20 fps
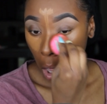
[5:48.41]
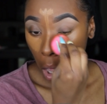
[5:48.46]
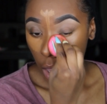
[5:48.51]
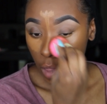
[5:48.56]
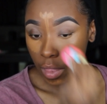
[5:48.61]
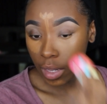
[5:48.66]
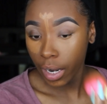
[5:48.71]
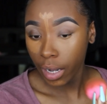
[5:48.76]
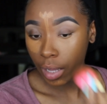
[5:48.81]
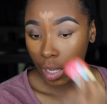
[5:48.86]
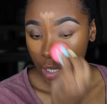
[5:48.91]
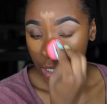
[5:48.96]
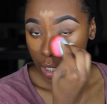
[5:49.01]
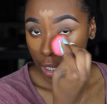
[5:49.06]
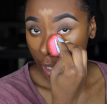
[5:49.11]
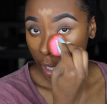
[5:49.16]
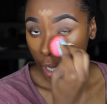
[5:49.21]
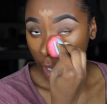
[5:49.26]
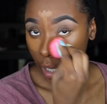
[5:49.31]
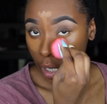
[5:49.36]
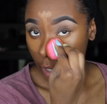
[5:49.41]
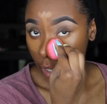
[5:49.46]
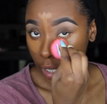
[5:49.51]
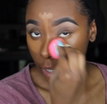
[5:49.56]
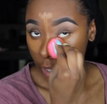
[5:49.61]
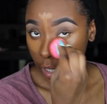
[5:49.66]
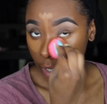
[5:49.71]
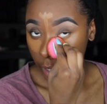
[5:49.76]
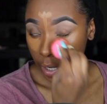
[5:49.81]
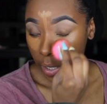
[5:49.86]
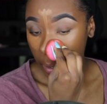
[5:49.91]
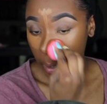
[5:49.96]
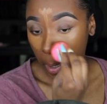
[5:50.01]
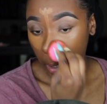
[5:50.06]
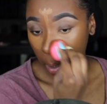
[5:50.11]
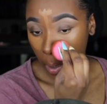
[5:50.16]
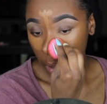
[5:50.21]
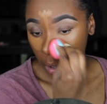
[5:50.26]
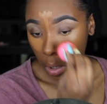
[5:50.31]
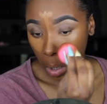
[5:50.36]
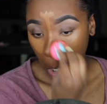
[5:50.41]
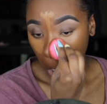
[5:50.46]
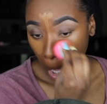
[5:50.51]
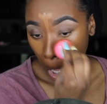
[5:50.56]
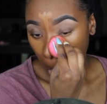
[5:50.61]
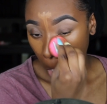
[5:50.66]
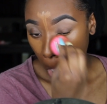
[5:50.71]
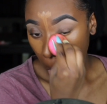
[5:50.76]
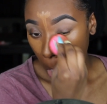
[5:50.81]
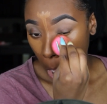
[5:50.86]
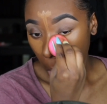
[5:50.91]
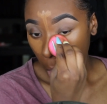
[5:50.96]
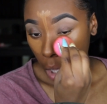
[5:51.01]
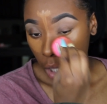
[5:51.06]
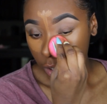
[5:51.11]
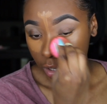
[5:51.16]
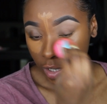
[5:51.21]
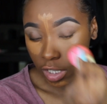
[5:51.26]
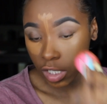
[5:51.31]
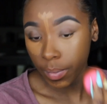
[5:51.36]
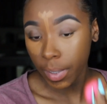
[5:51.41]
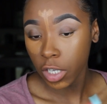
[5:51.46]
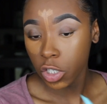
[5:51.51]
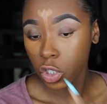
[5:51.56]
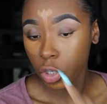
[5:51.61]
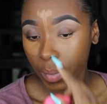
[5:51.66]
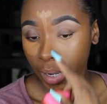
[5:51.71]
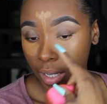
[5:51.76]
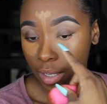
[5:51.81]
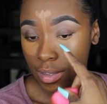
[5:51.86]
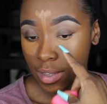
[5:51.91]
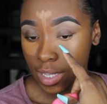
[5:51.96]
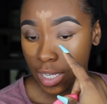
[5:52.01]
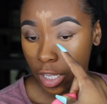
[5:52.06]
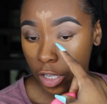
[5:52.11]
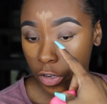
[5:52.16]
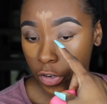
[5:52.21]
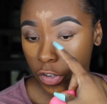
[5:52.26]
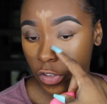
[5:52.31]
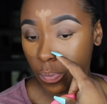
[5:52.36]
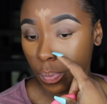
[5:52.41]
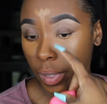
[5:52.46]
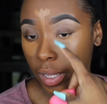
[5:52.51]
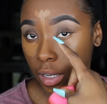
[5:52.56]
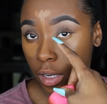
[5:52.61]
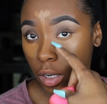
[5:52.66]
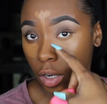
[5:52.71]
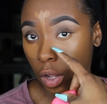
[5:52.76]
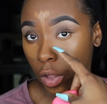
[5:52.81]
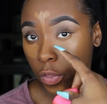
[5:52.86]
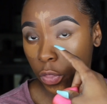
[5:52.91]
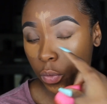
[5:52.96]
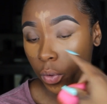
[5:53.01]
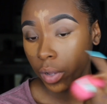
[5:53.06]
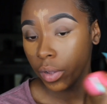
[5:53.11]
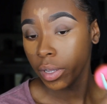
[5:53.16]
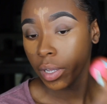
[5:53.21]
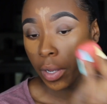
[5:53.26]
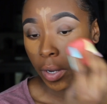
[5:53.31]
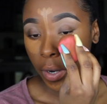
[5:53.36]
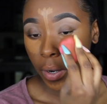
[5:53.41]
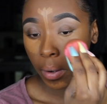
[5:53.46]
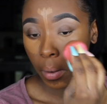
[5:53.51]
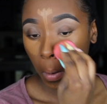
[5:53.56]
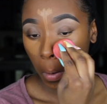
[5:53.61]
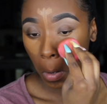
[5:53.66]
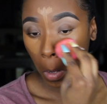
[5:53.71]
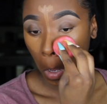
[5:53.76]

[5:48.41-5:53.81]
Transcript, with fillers: And then I like to get in here just to make sure my concealer is blended all throughout here.